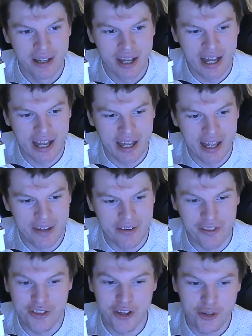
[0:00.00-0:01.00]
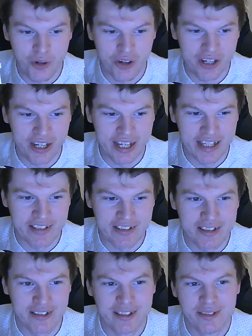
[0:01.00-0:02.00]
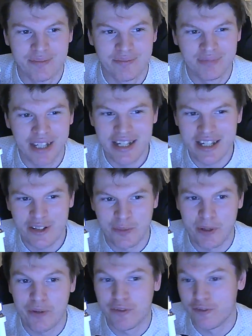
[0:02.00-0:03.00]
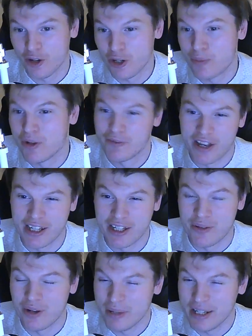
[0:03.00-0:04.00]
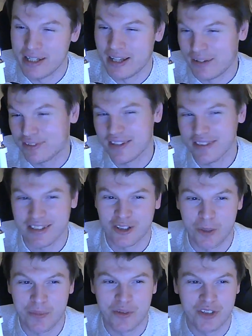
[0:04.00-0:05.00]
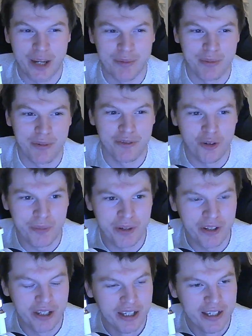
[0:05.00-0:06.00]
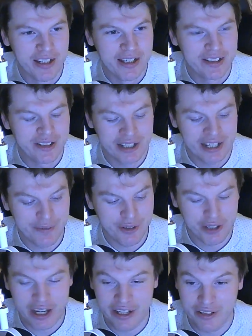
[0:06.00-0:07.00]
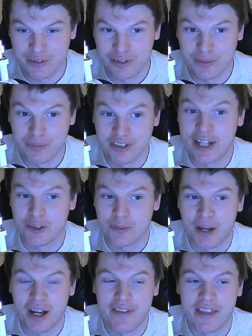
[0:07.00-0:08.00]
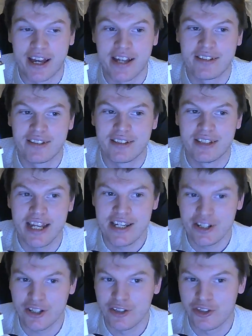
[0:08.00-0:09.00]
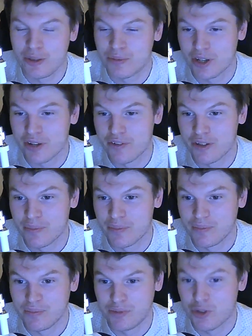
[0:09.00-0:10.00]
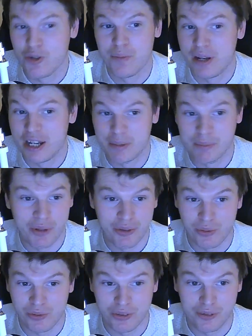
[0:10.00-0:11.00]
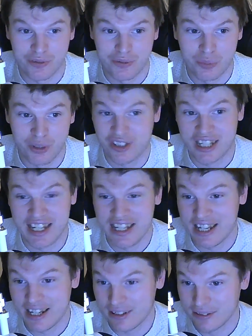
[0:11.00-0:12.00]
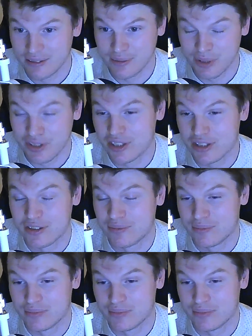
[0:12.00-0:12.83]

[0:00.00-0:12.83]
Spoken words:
And the third one is India is built for volume, not value. I mean, I've said this a couple of times before, but to give you kind of some stats behind that, India consumes over 2 billion bottles of whiskey a year, which is